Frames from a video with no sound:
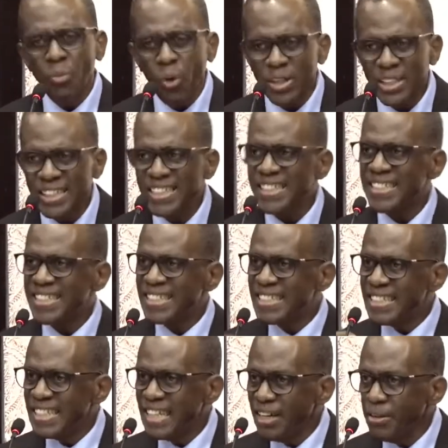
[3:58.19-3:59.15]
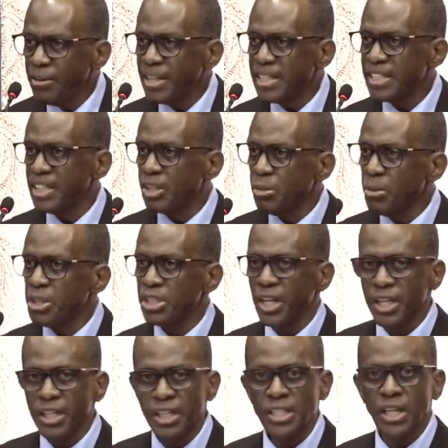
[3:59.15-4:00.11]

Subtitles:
what is a serious situation in this